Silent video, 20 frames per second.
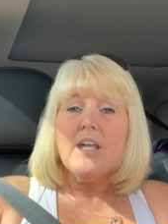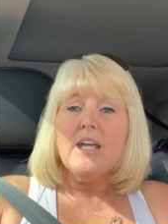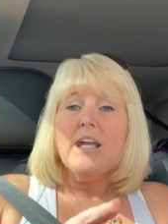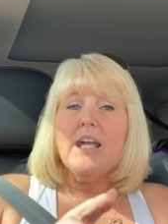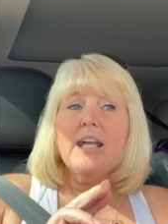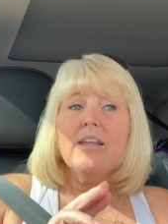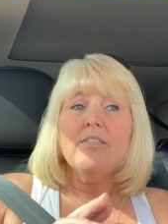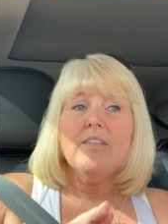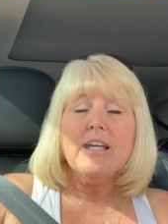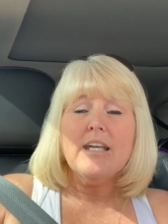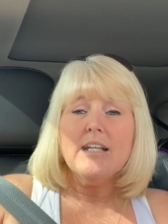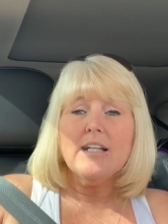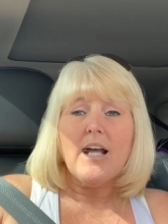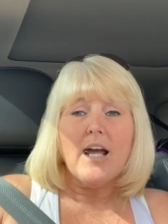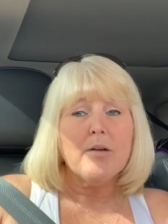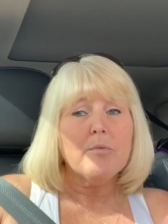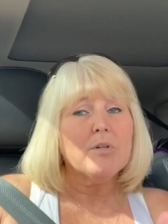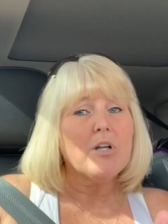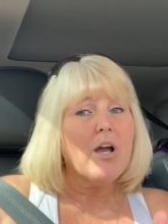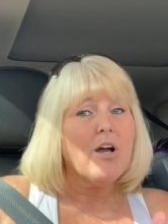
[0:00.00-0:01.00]
And then
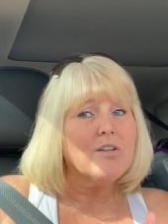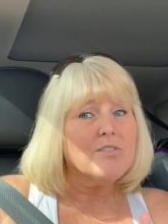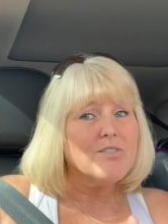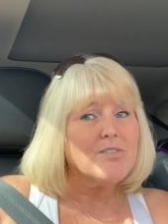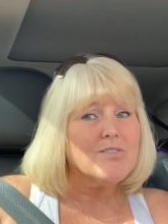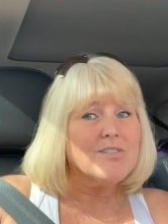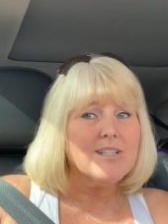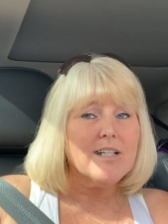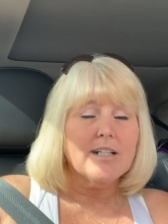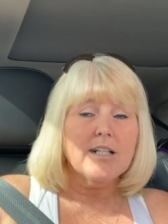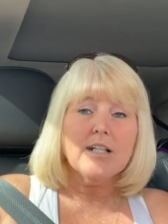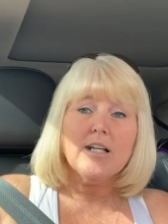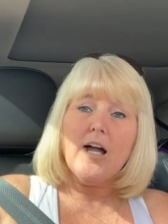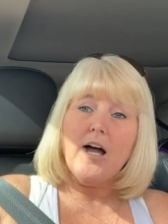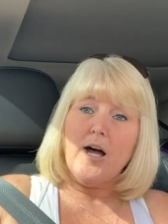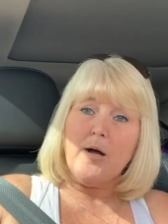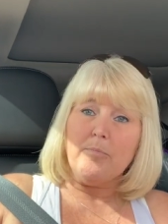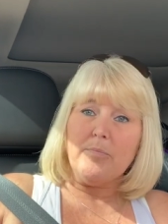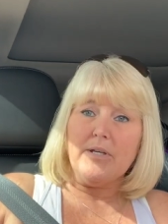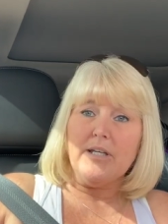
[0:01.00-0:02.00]
I would also send a
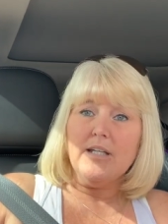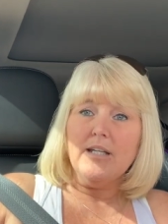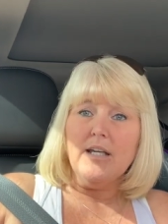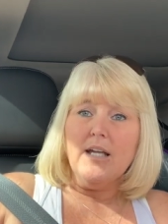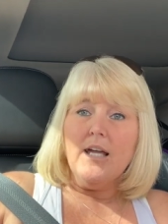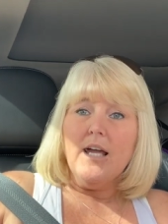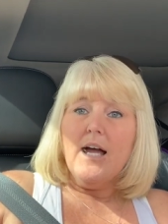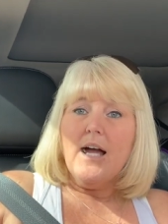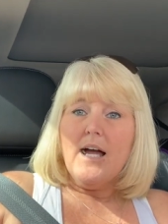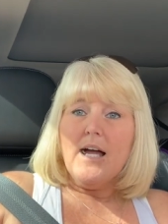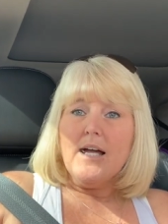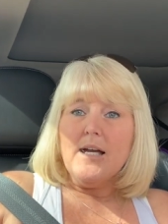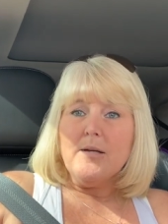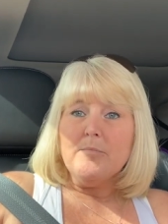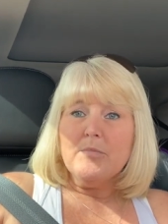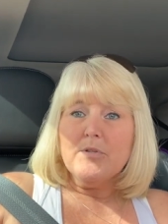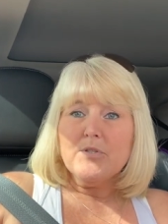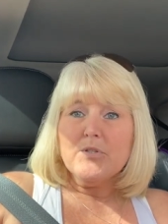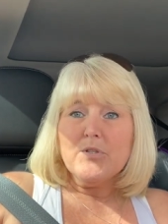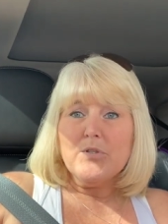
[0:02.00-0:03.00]
copy
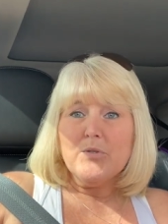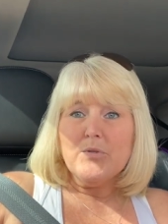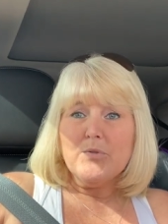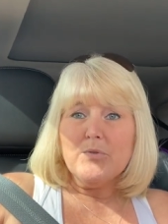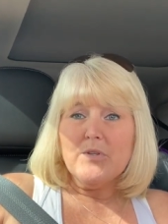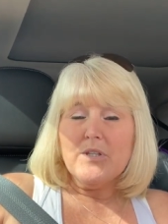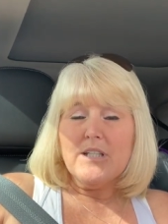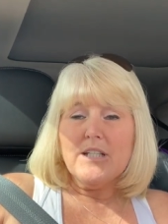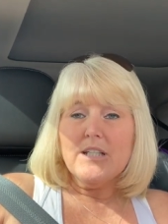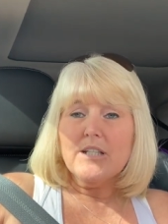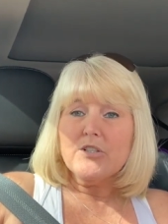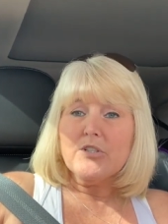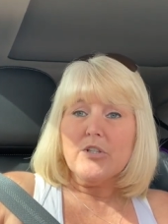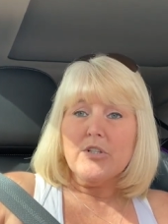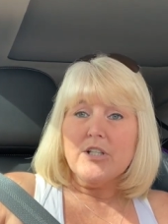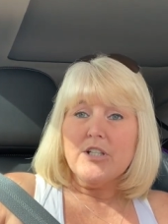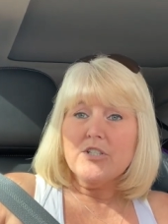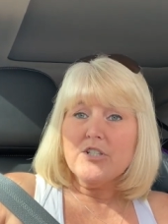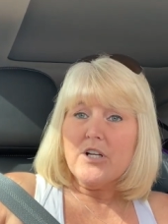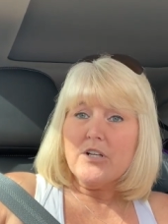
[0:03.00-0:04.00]
um, to the
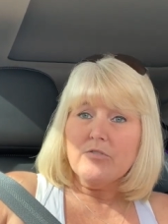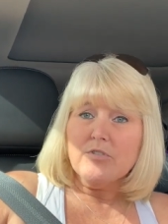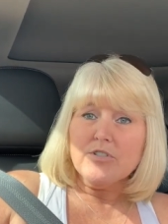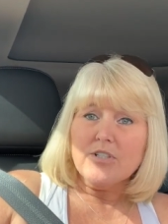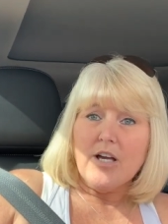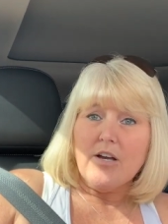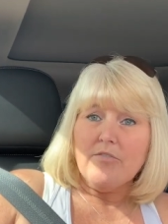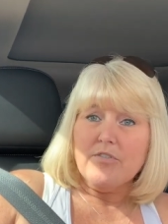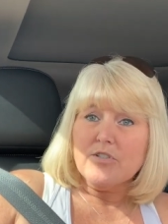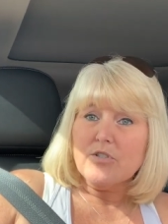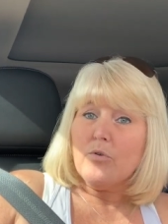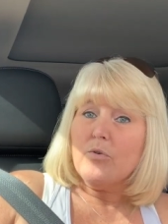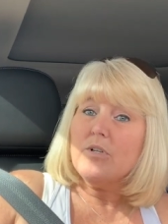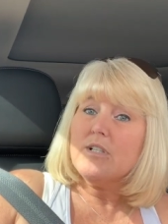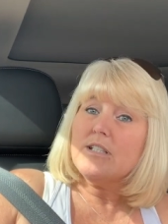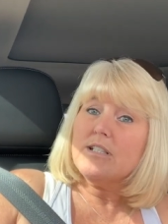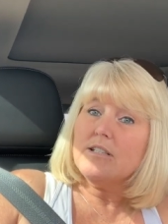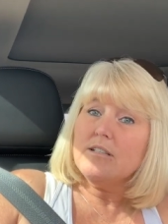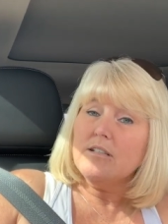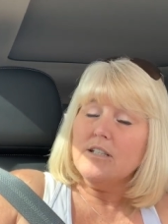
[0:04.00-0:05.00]
Attorney General's office, or,
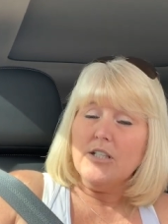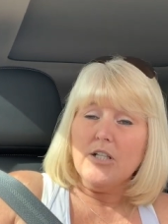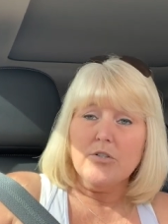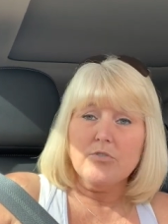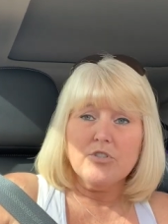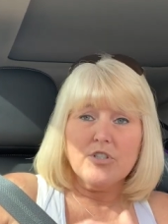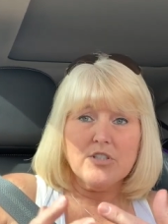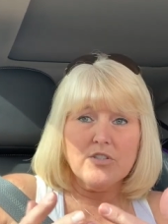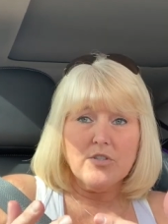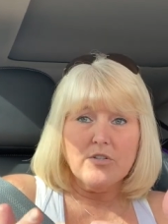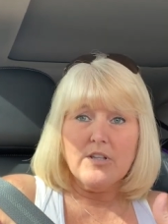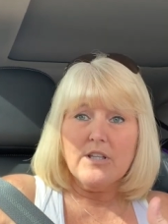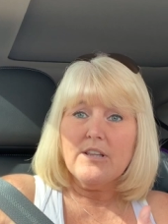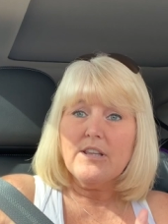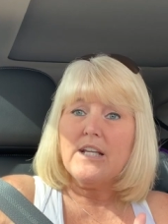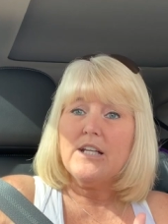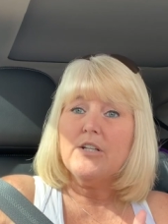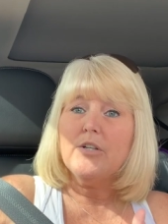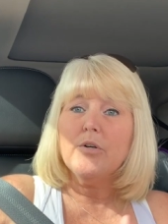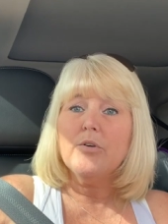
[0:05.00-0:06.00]
you know, just so that
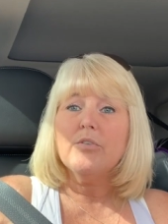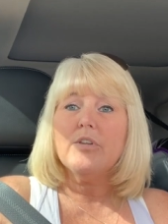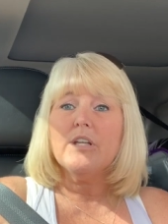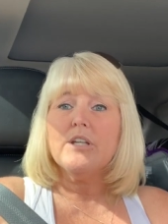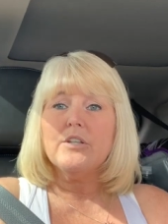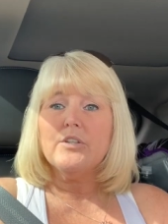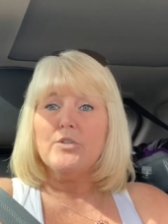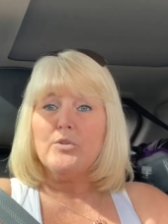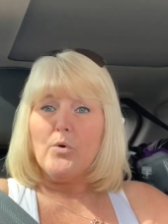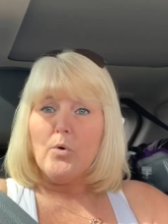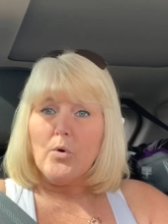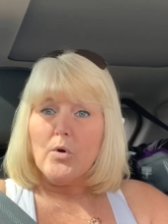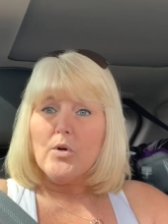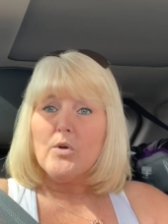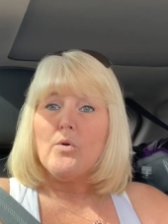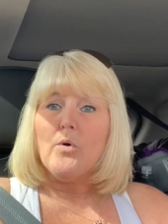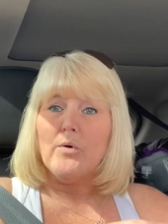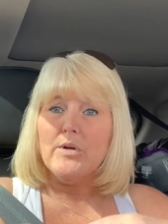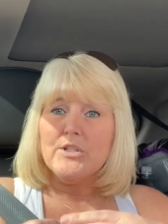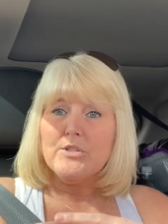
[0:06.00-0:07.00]
they know that you're
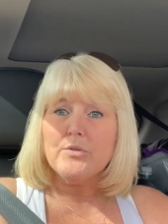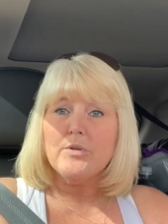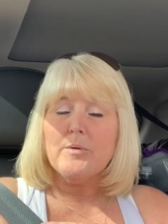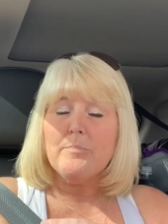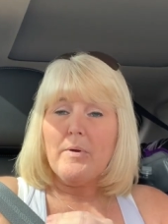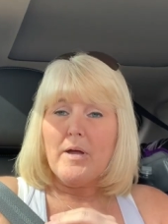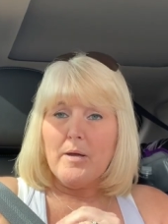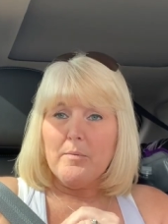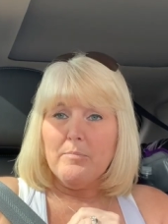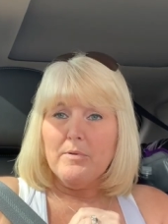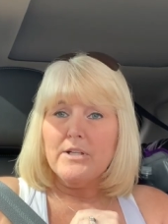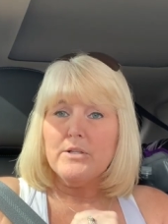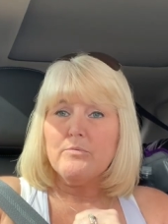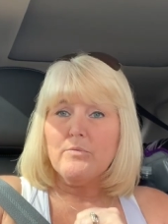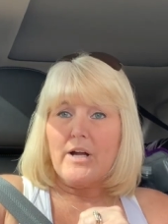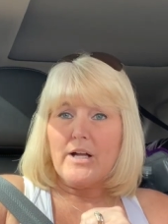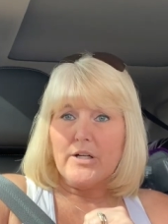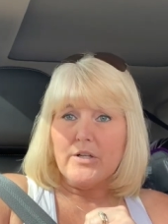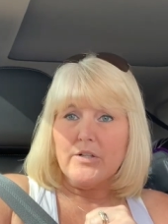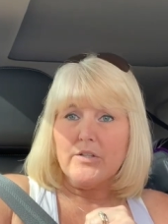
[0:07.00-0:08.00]
going to a public
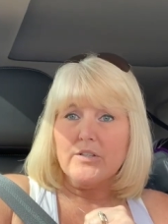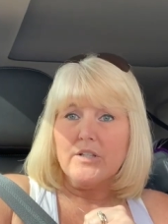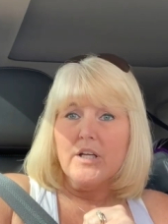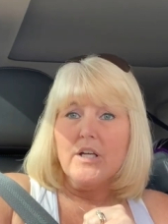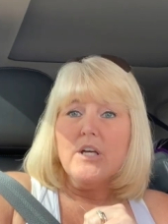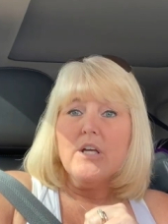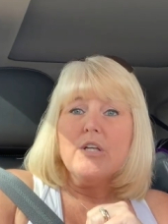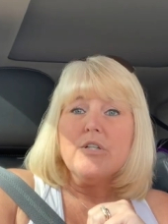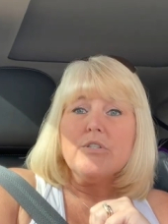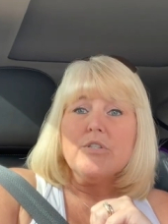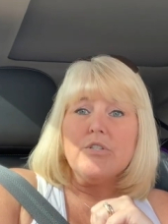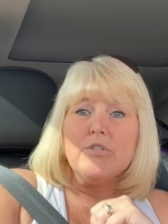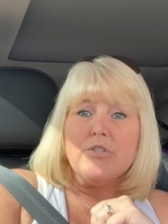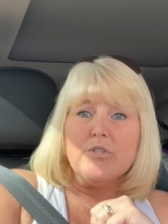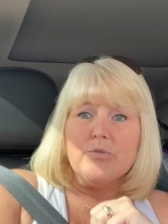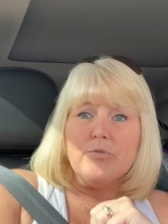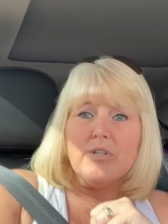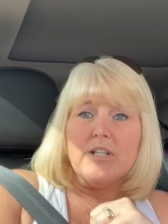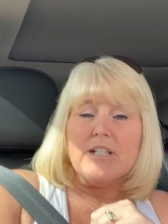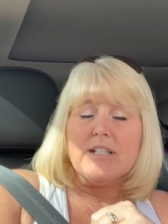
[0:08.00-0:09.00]
record to
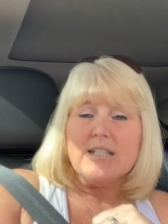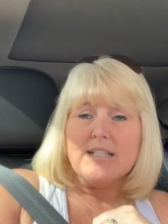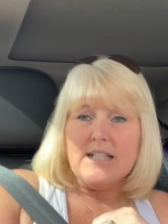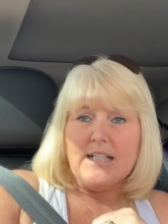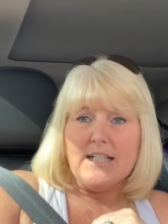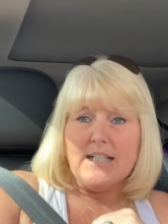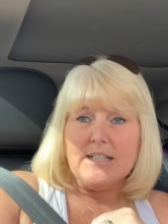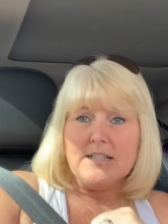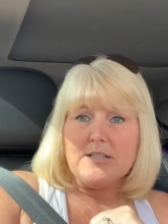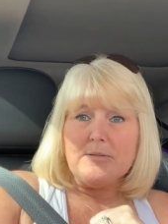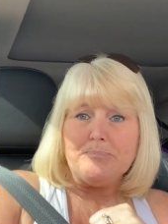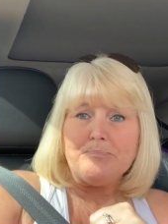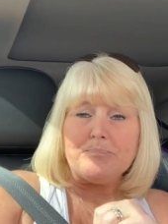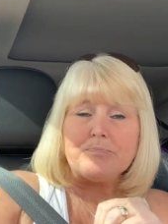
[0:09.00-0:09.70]
do these things.